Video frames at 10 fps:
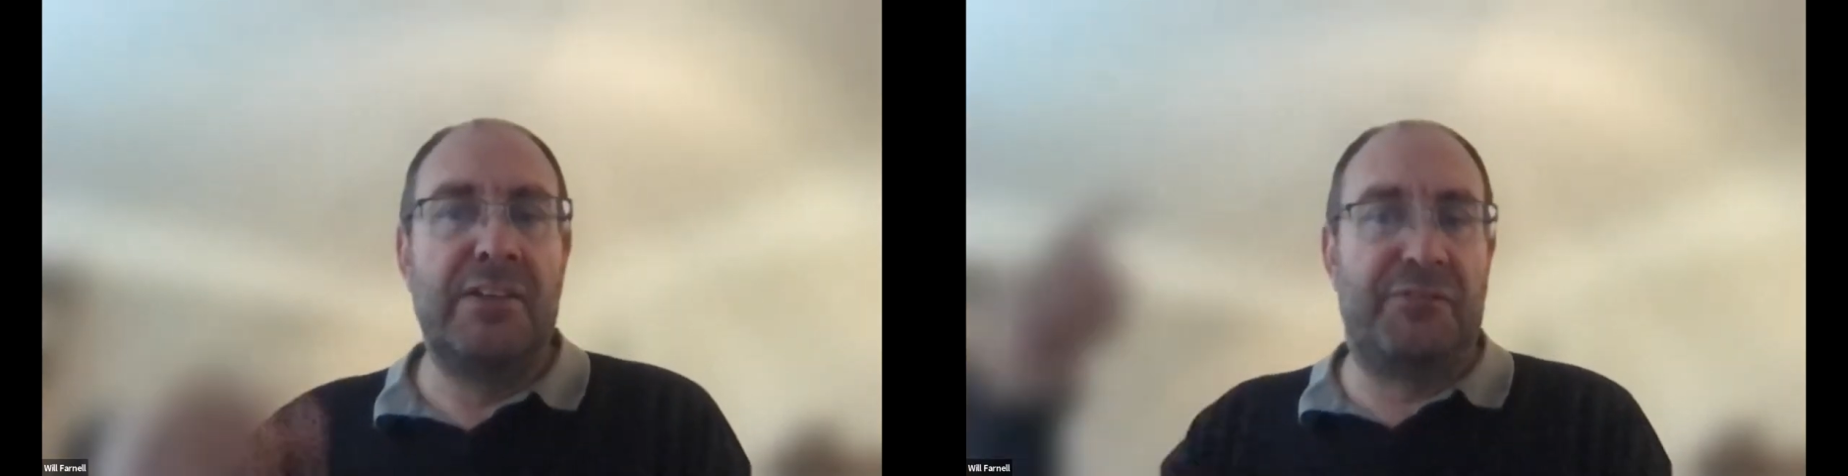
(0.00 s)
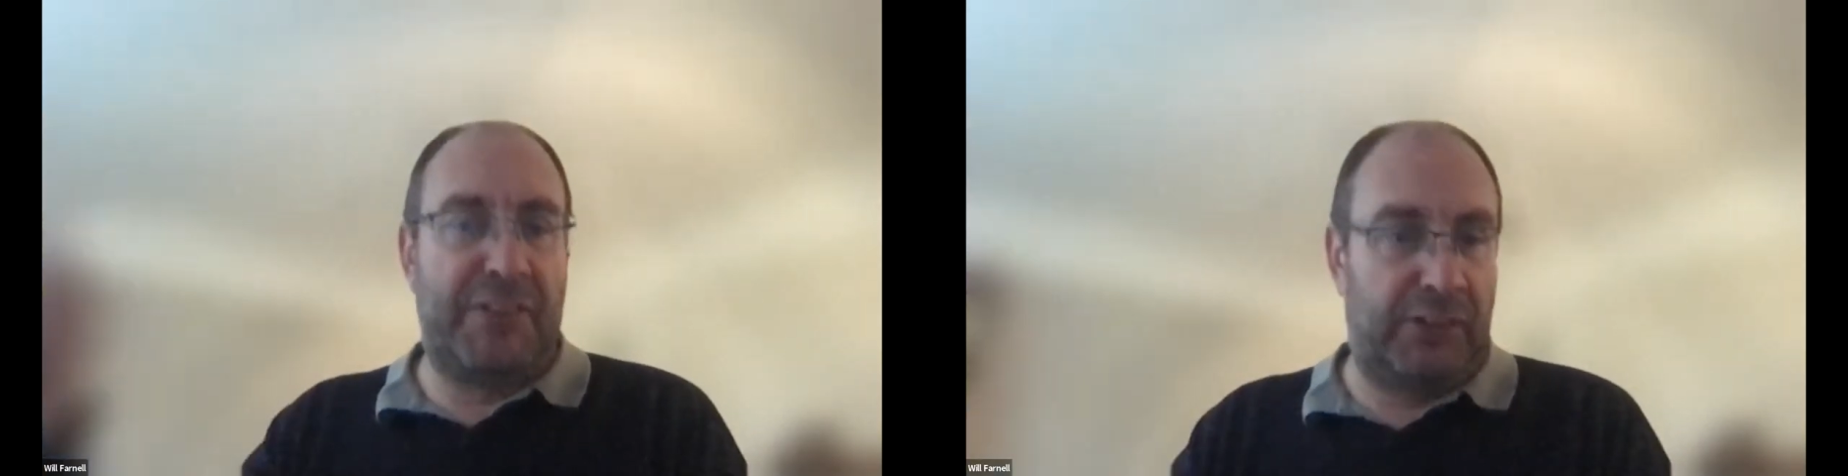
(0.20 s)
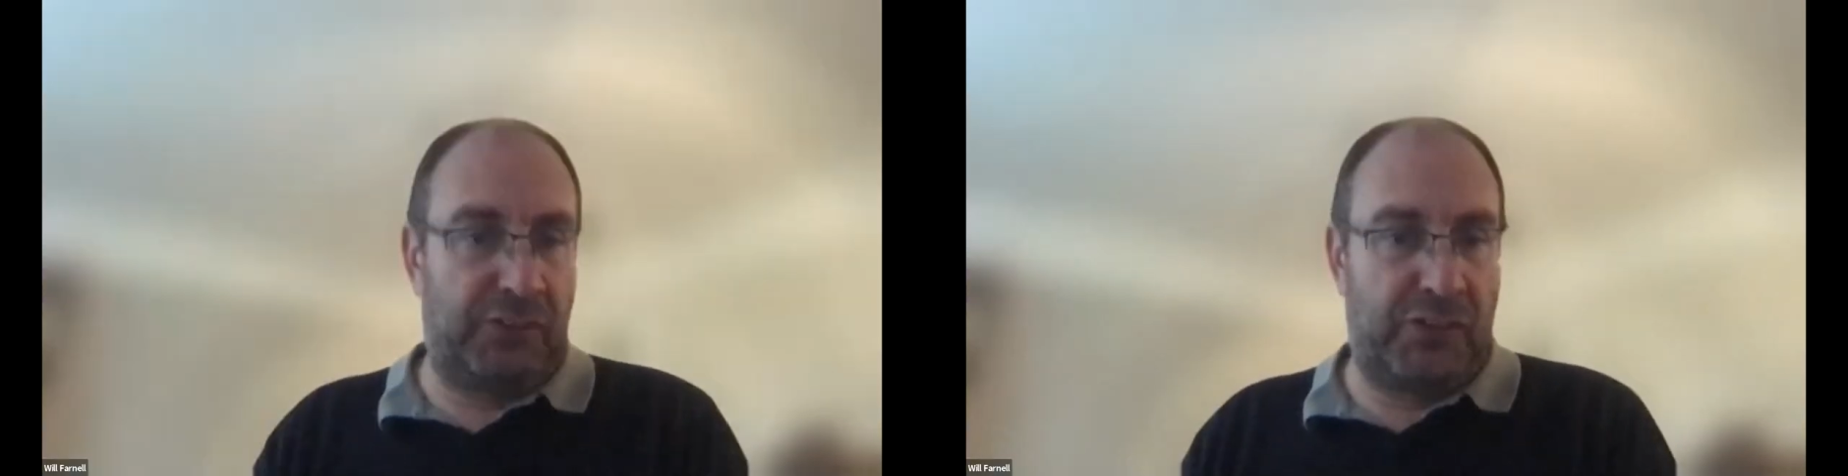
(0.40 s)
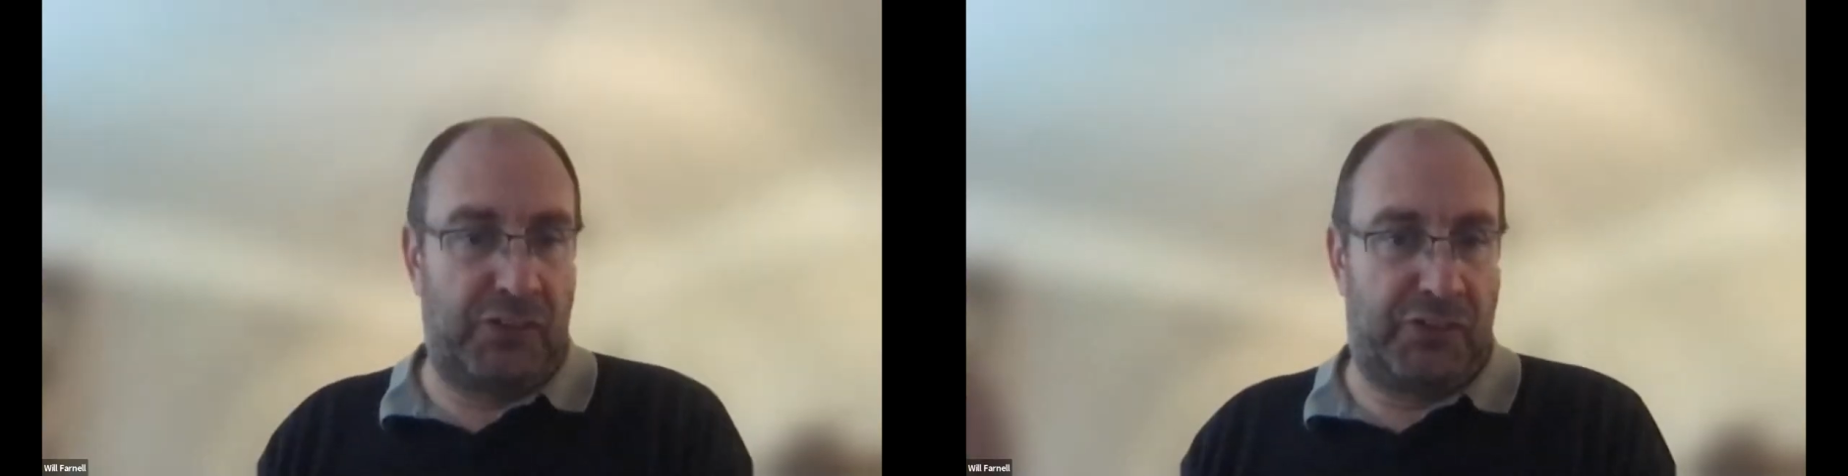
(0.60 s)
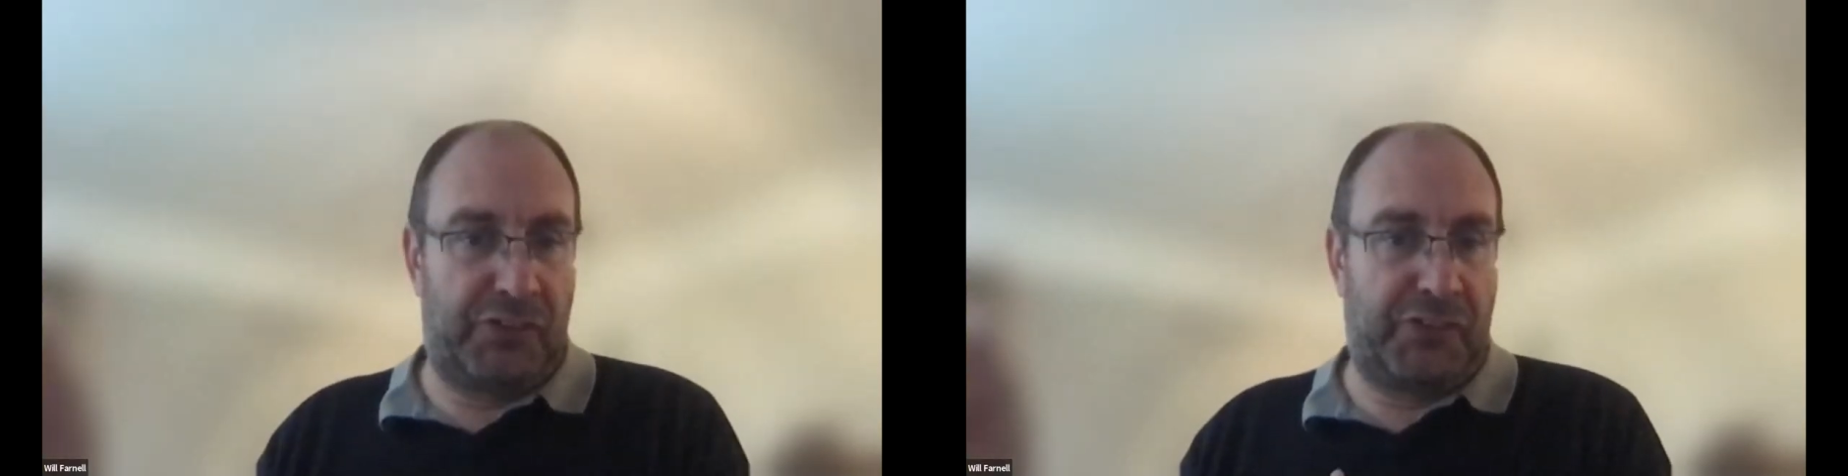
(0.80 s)

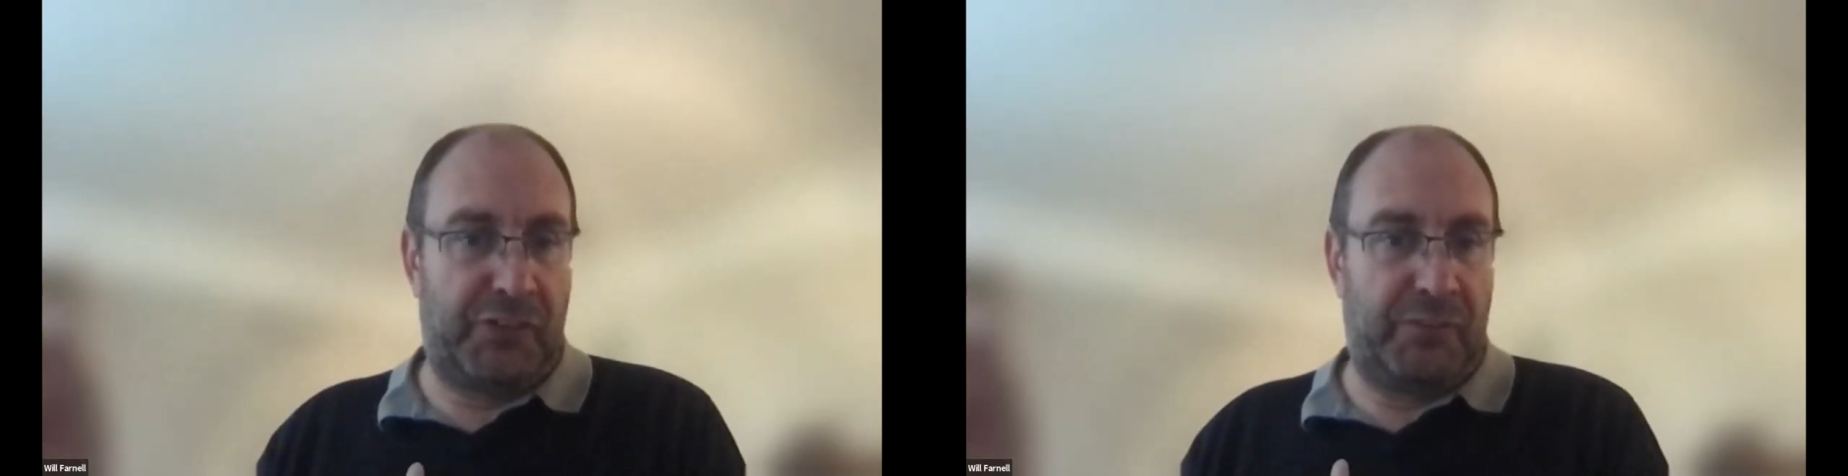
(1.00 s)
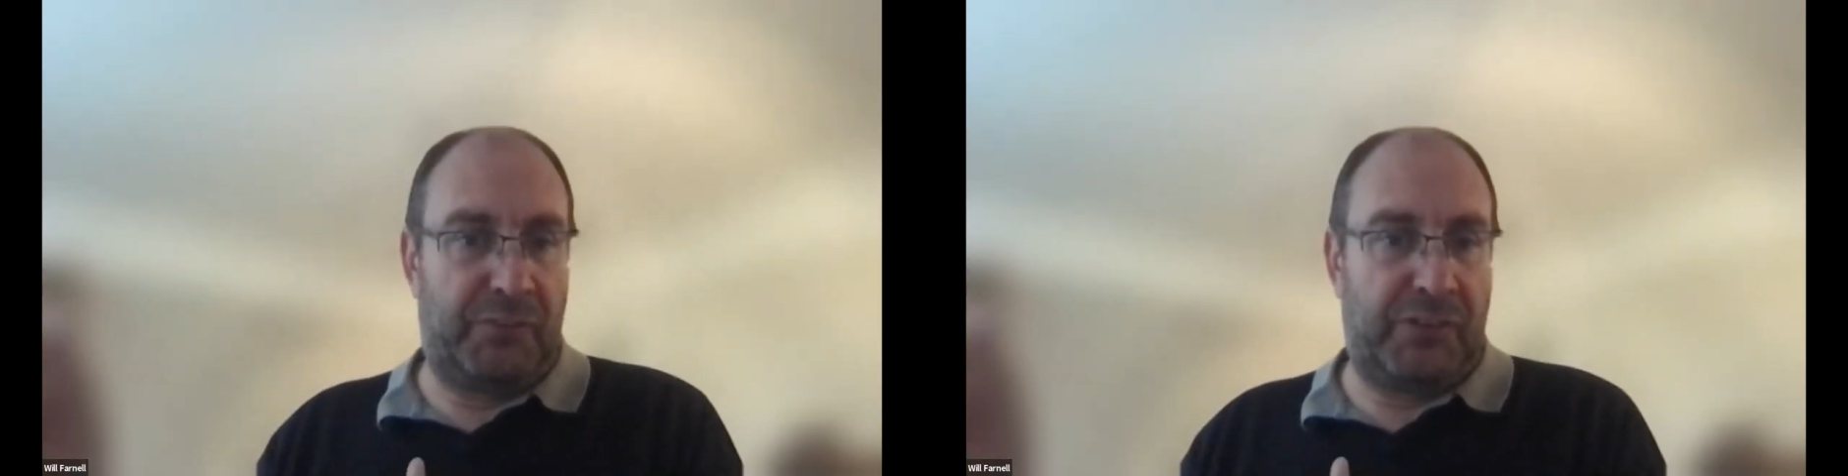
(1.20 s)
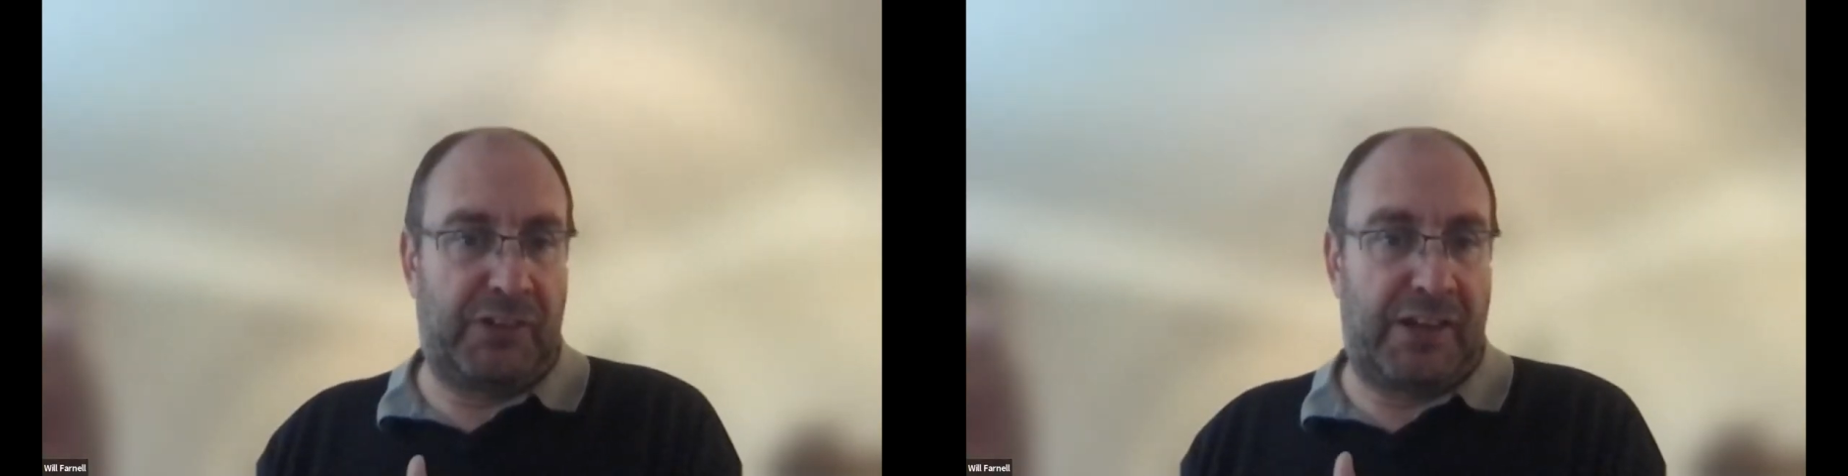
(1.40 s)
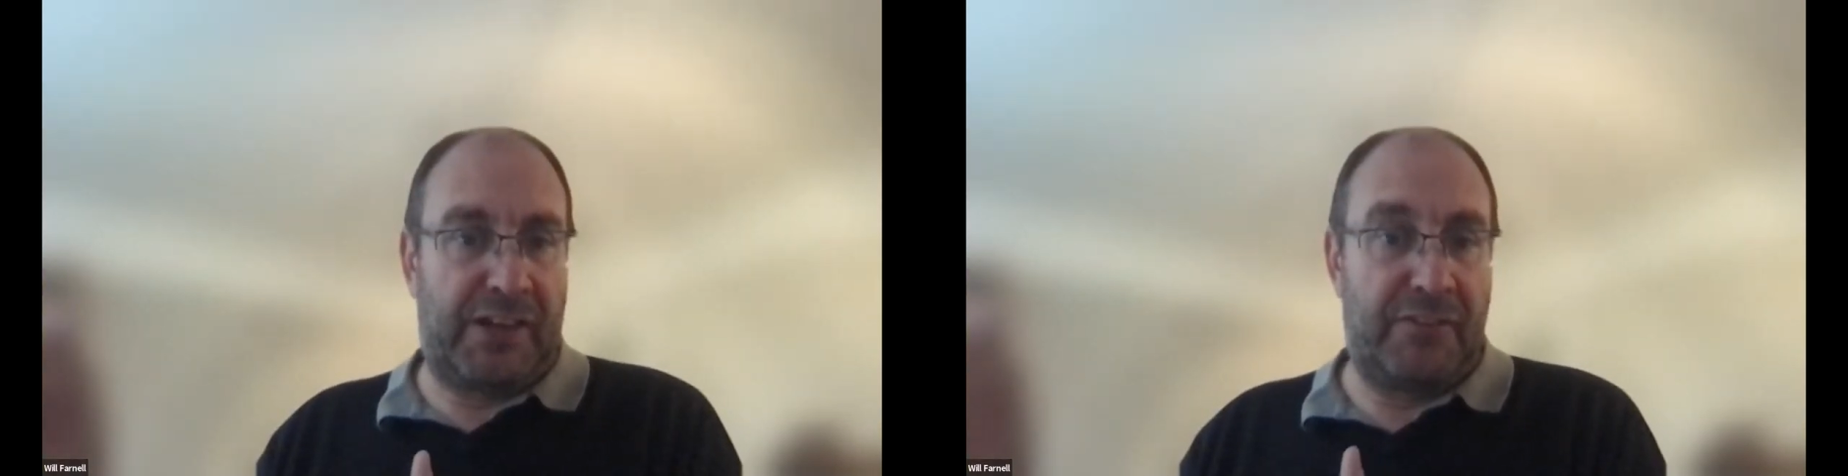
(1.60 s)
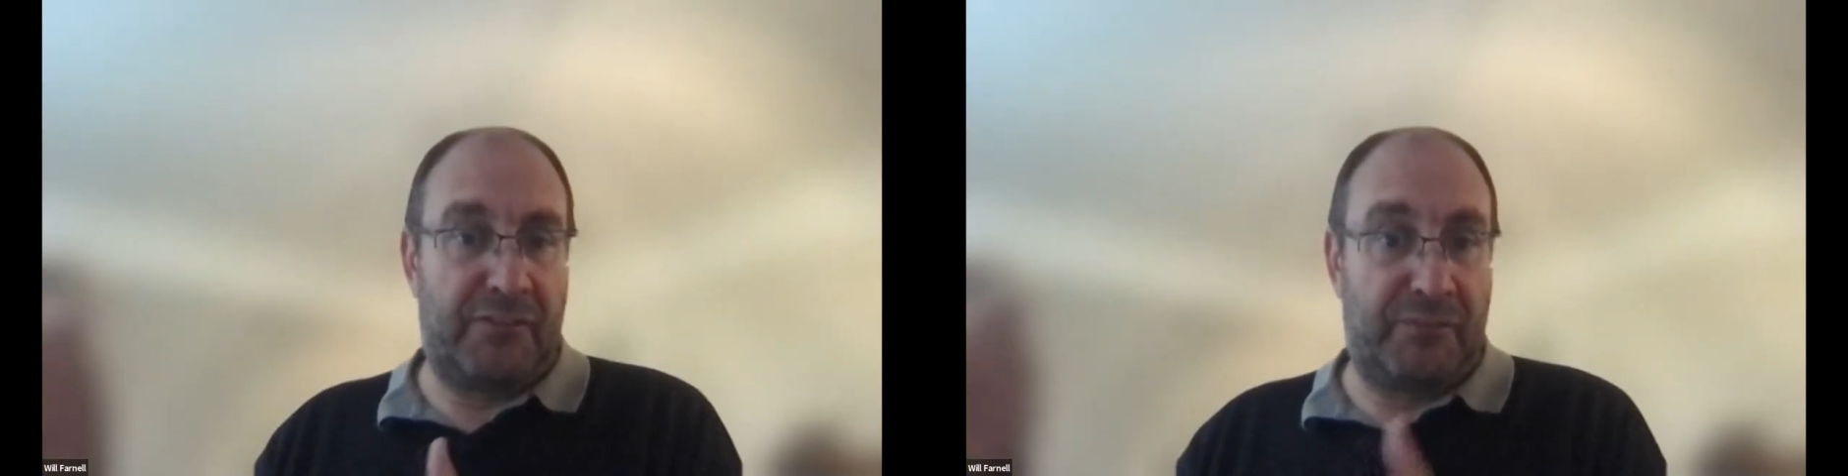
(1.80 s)
filters to kind
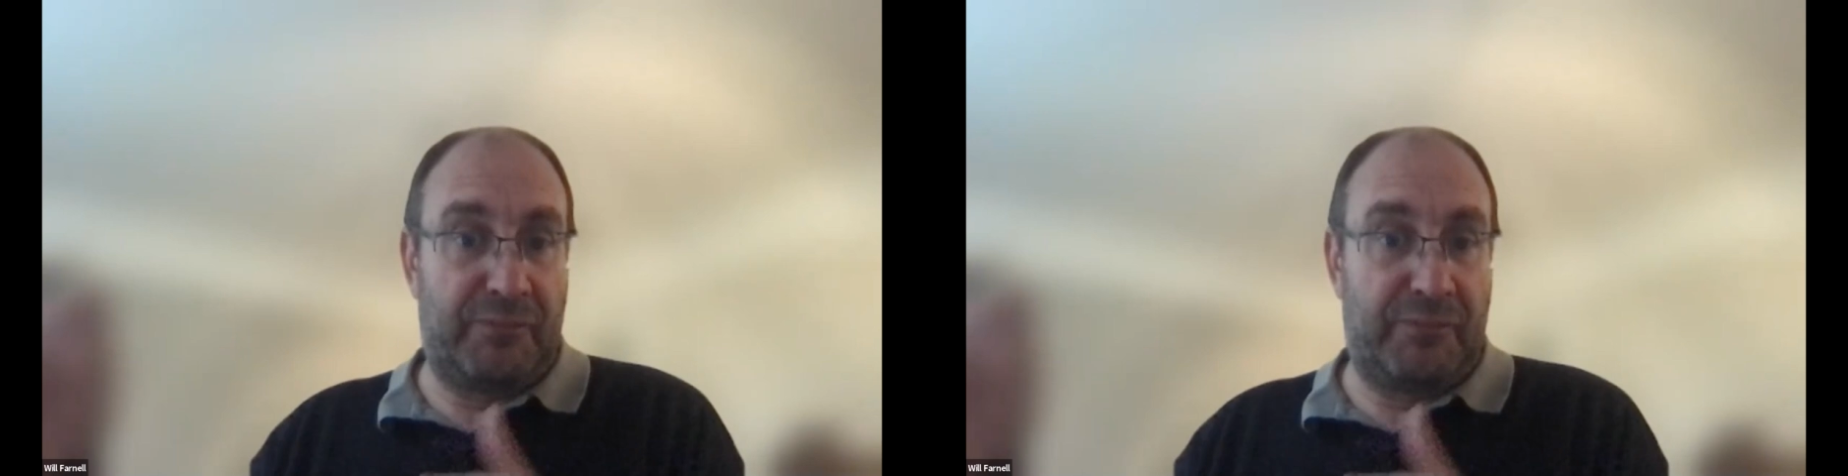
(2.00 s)
of